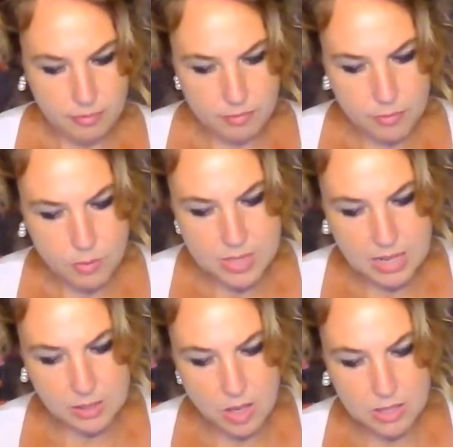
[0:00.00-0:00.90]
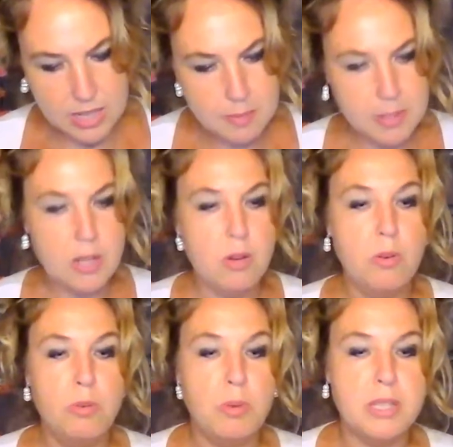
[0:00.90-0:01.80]
Was that a long time
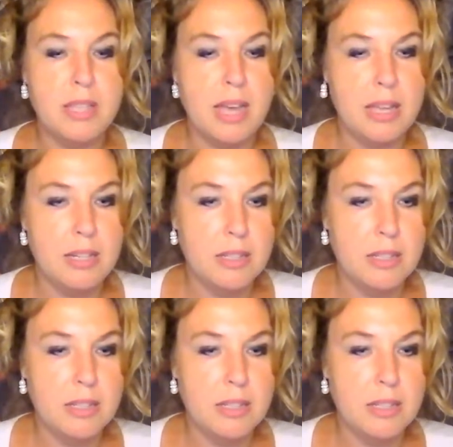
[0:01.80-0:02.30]
ago? Was that,